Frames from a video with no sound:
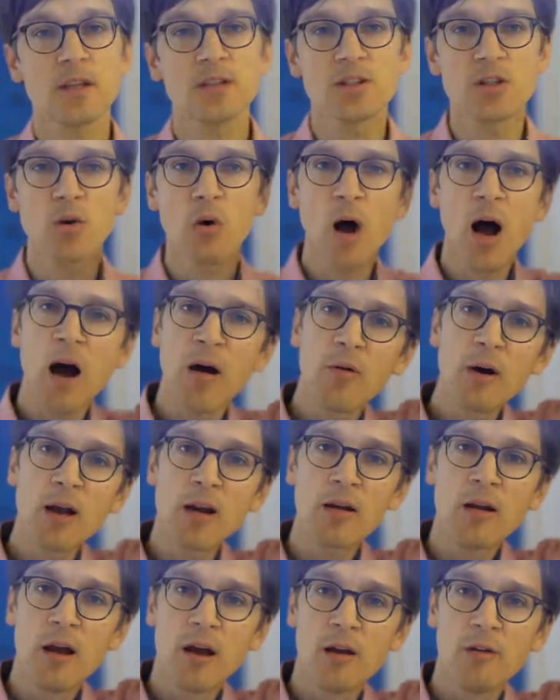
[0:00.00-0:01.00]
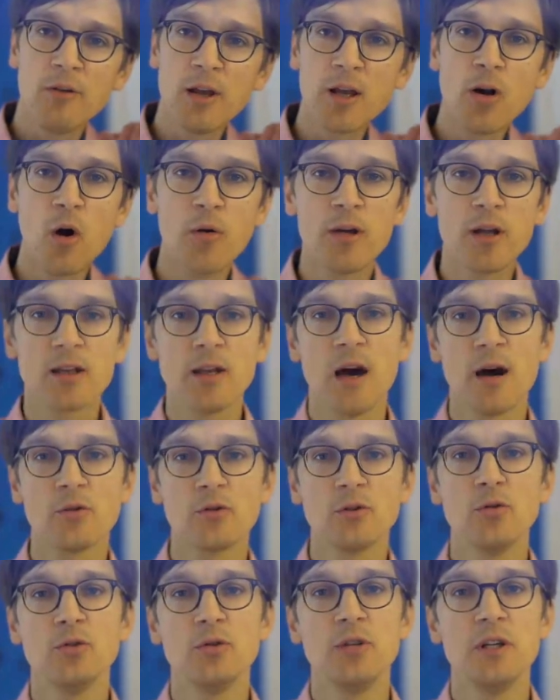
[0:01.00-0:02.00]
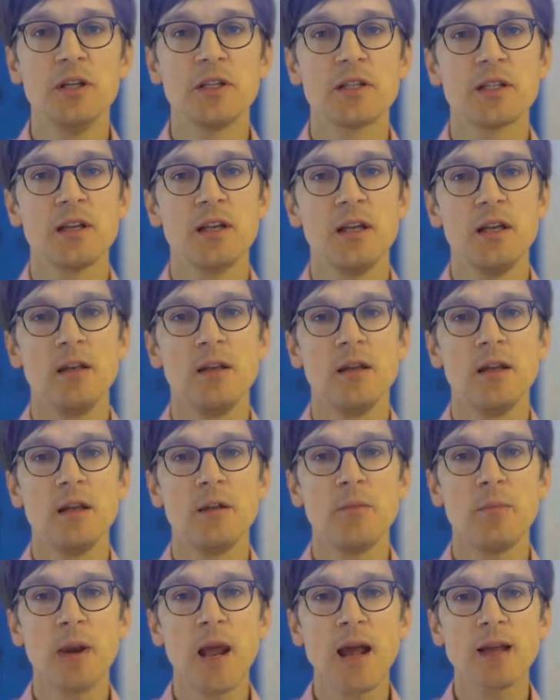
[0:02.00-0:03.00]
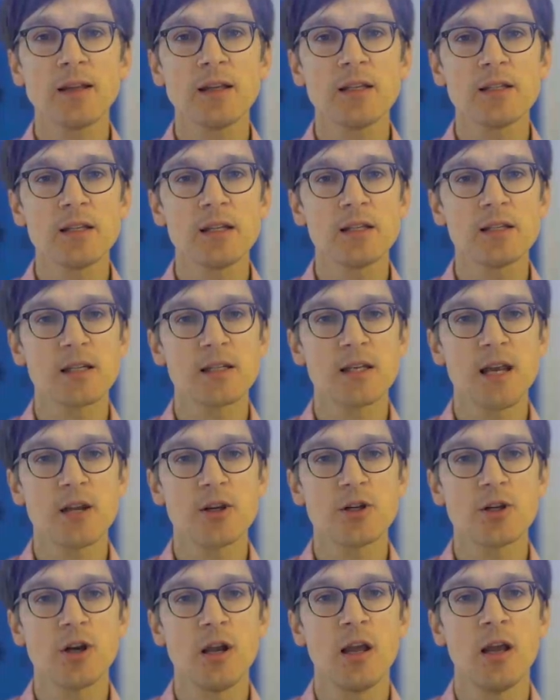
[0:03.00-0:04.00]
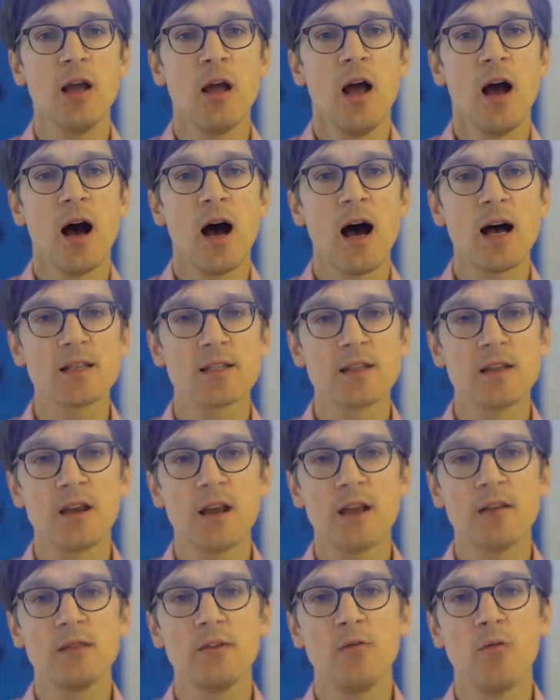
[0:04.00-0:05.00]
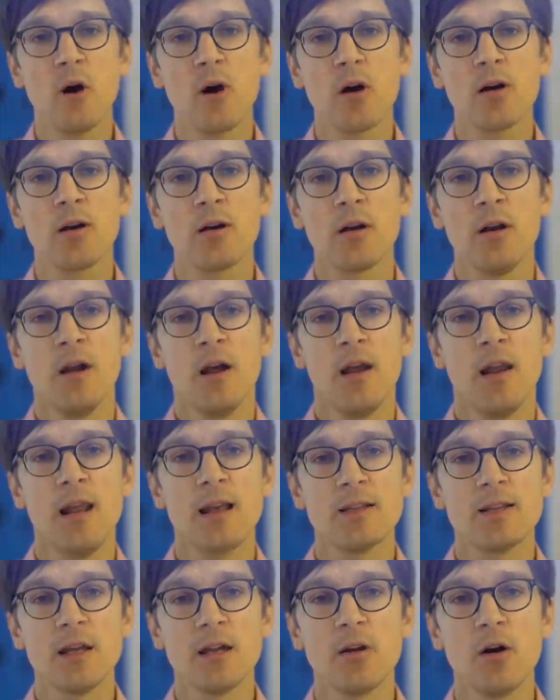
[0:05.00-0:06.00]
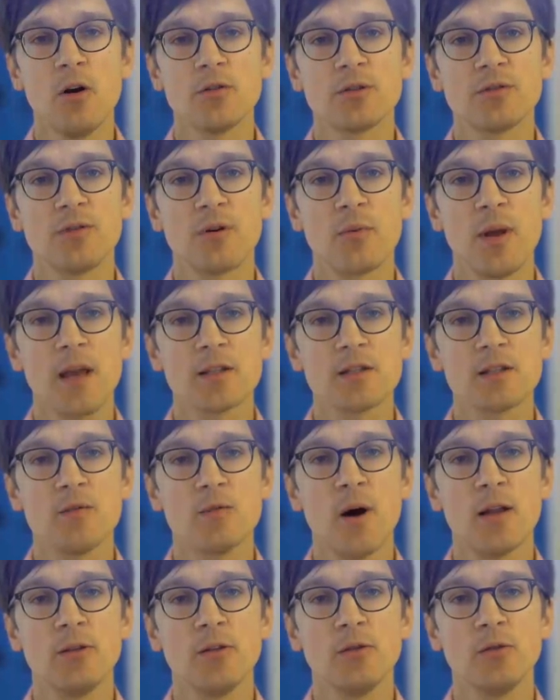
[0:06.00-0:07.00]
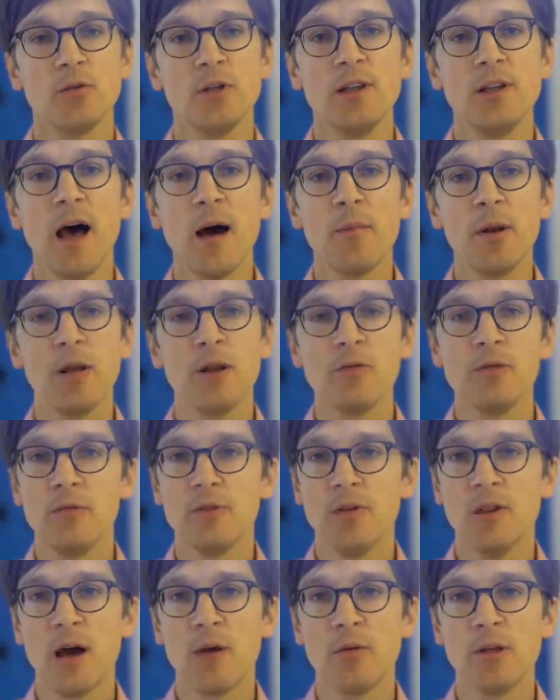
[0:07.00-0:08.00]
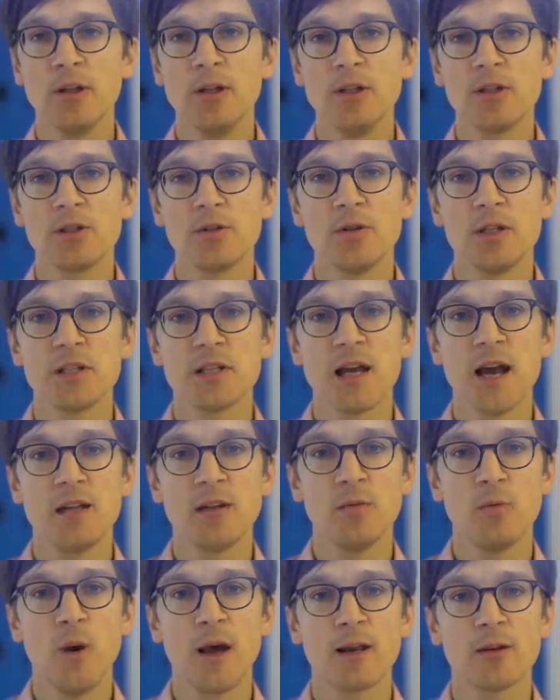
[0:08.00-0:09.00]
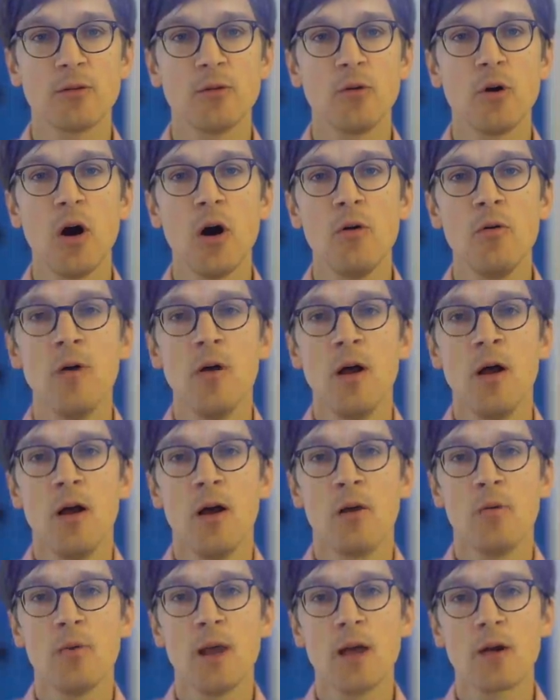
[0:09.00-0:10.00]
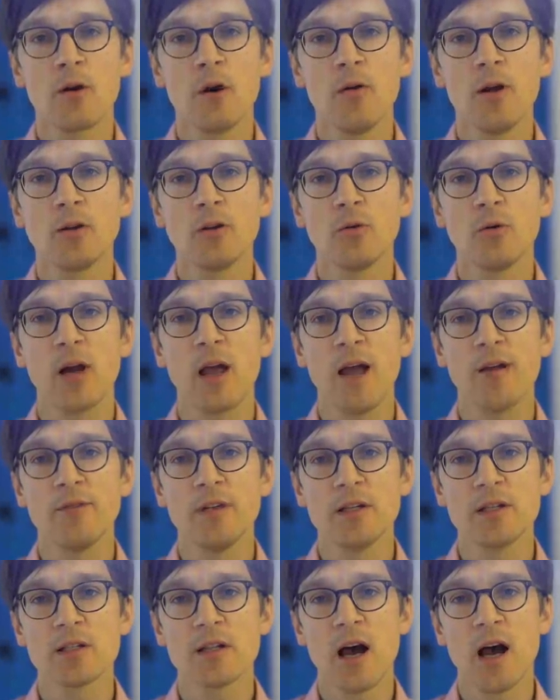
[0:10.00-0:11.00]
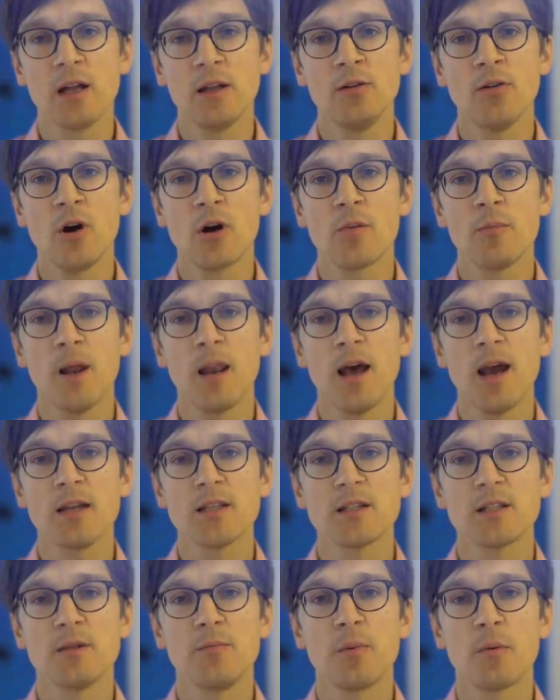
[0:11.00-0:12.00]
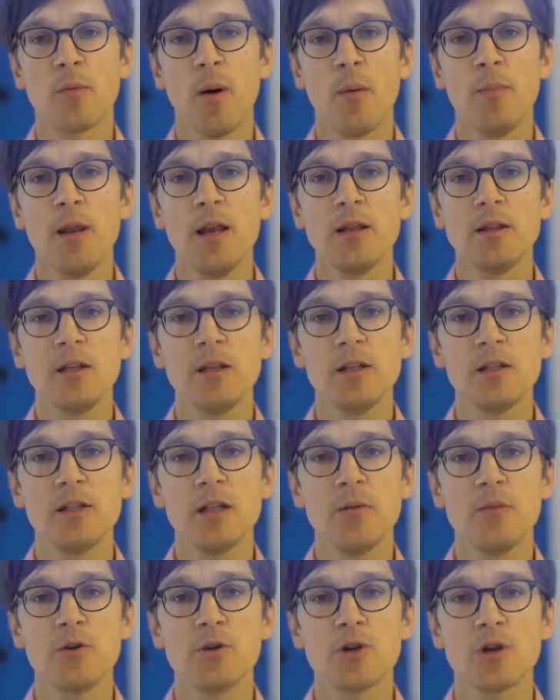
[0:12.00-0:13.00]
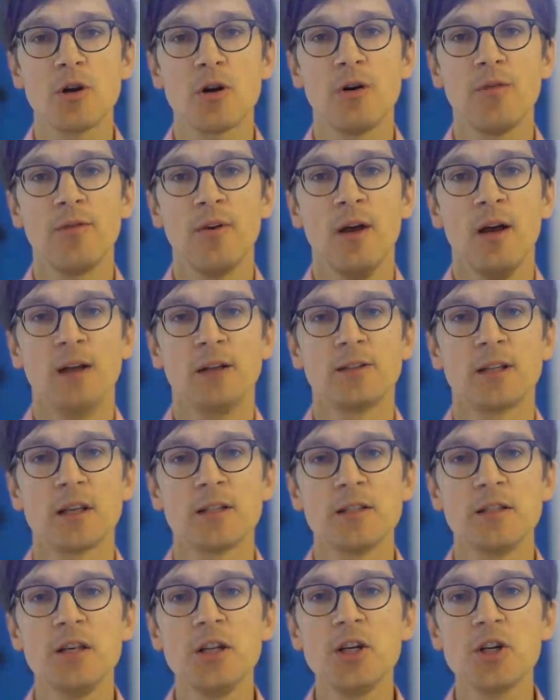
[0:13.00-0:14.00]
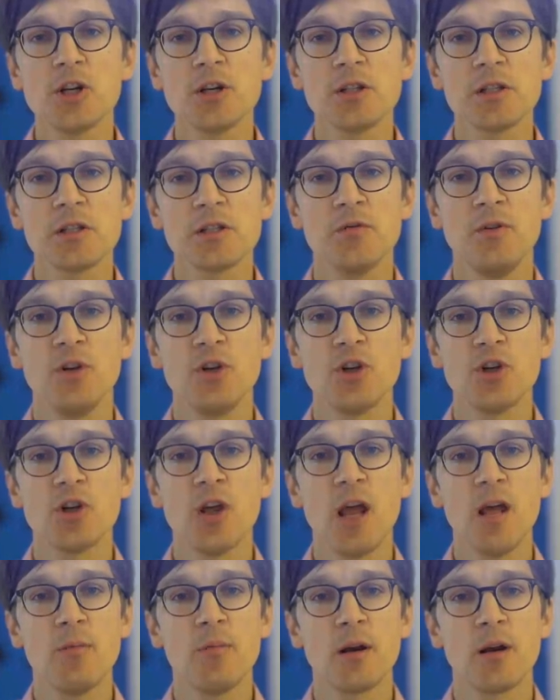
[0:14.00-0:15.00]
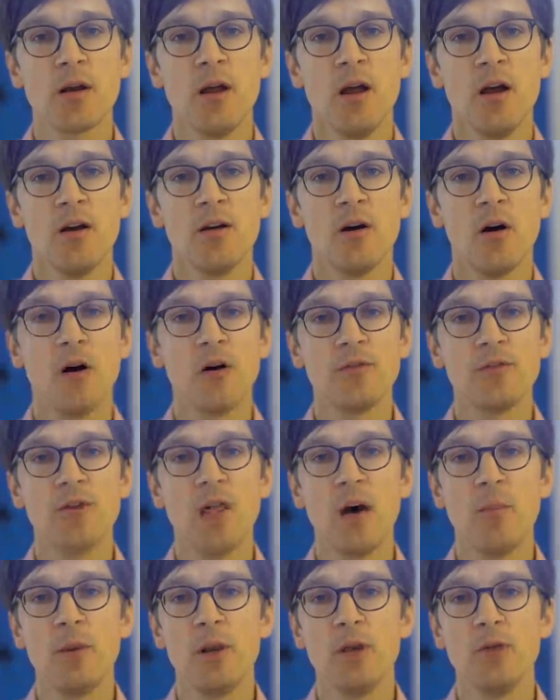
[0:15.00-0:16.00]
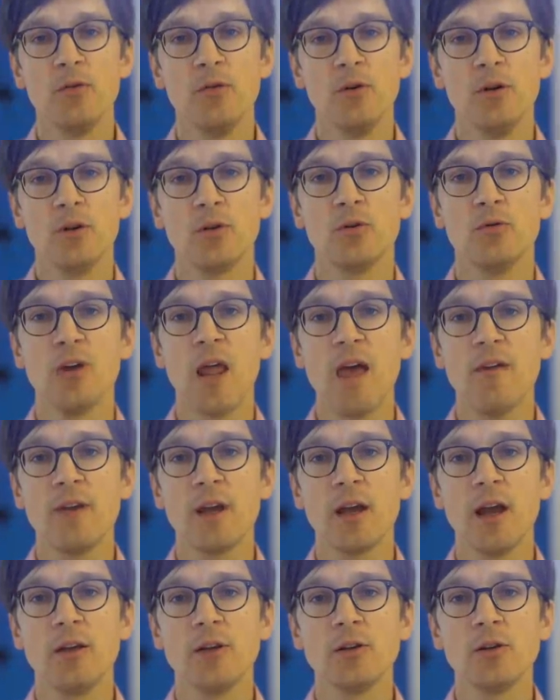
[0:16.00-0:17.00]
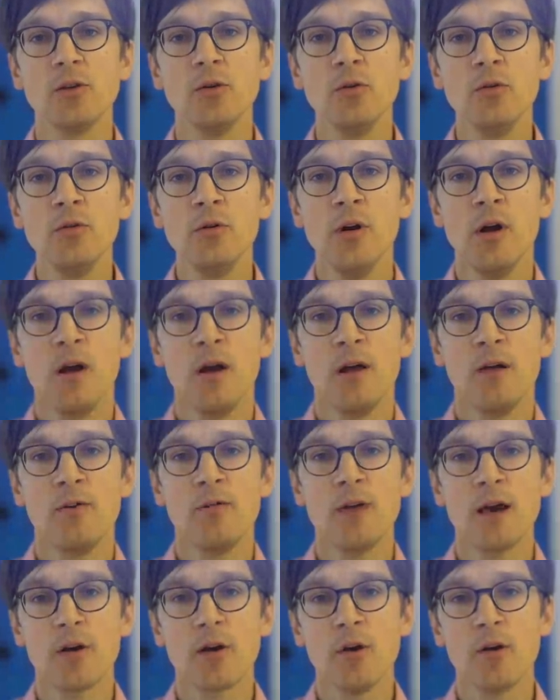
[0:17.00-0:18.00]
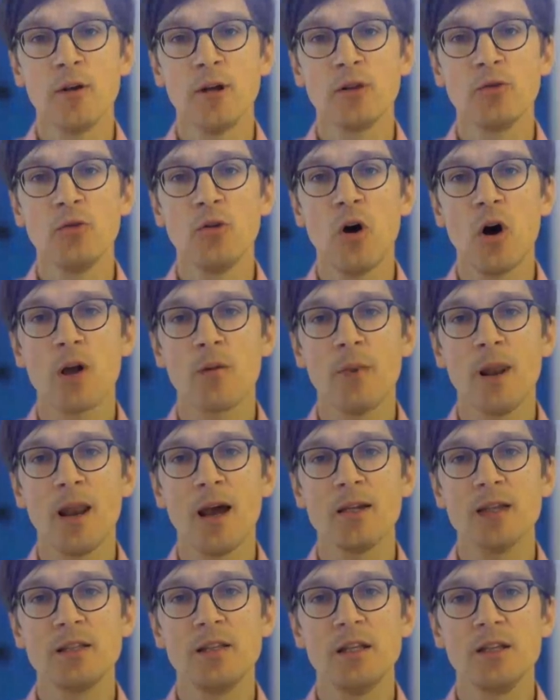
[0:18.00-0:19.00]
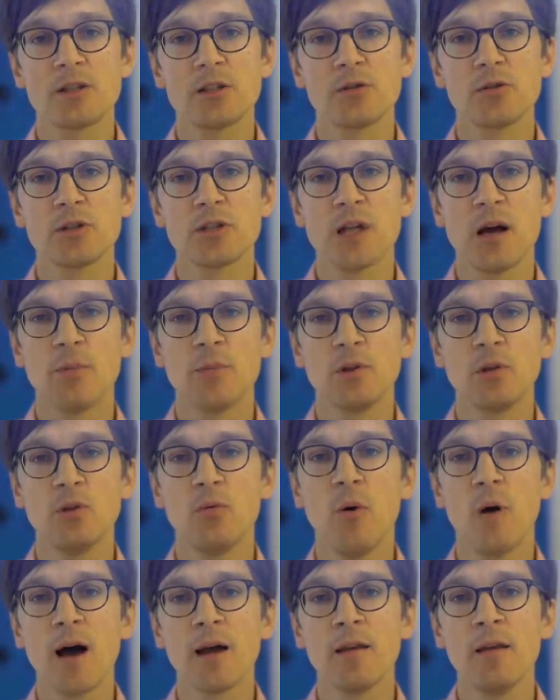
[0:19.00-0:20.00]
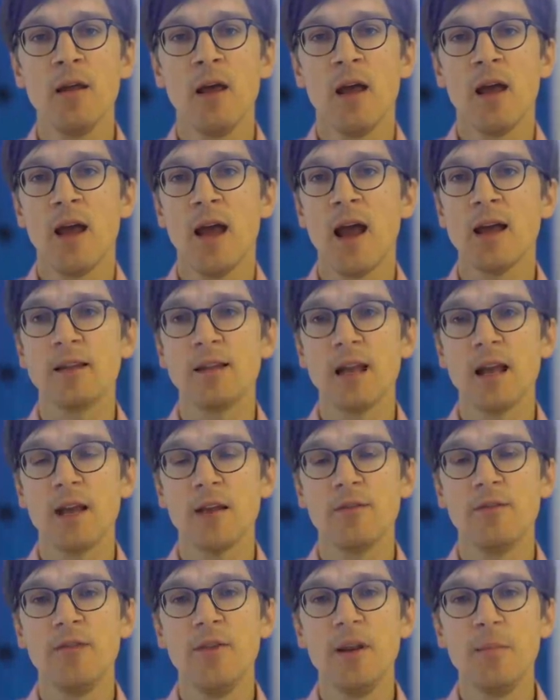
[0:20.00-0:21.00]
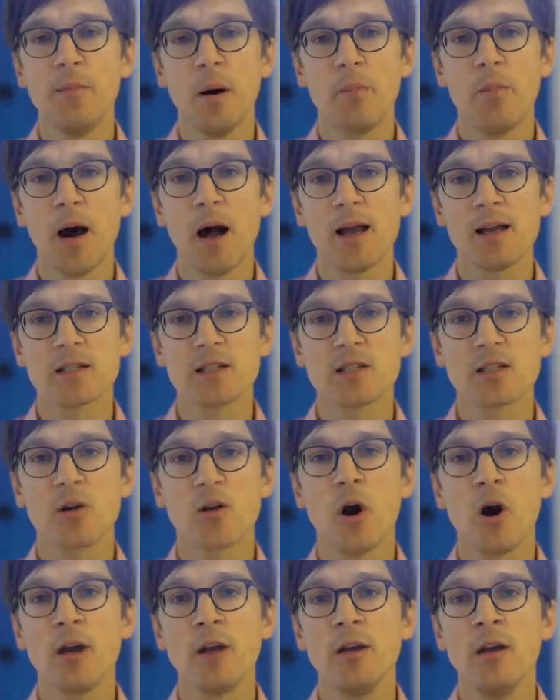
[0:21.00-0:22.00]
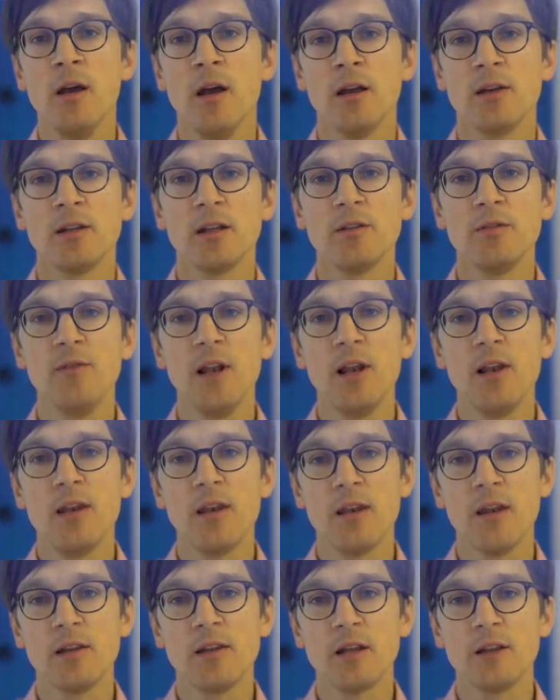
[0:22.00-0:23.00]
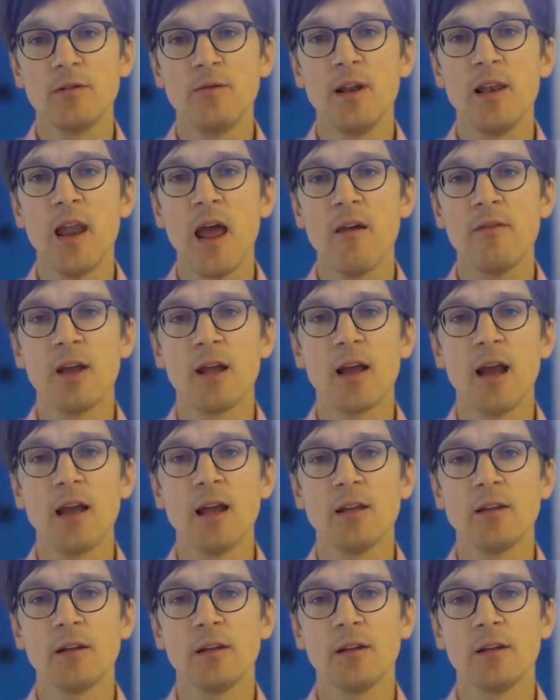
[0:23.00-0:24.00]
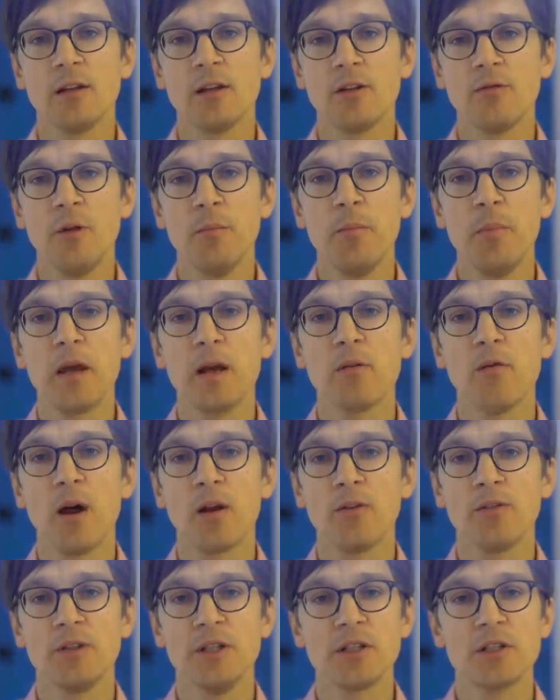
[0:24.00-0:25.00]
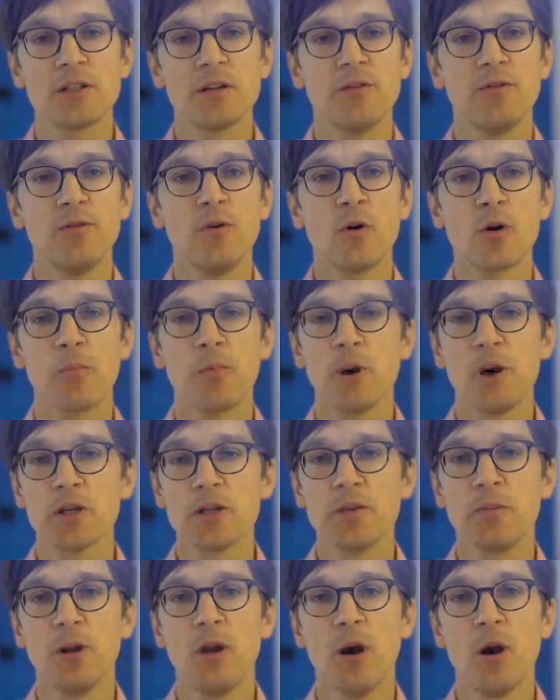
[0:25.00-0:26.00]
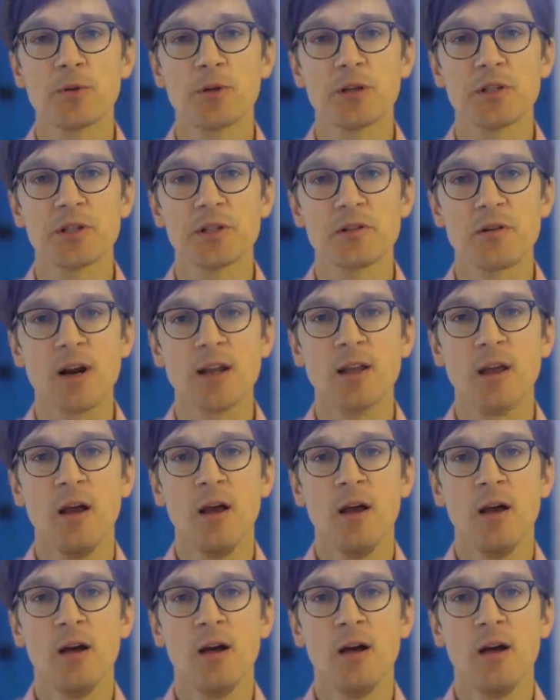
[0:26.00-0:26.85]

So how are we going now to do this in, in practice is essentially as the random walker, let's say, goes from S one to the W, now it needs to decide where to go. We are going to have this unnormalized probability distribution of transitions, which neighbor of W to navigate to. We are going to normalize this to sum to one and then flip a biased coin that will that will navigate, that will pick one of these four possible options, right?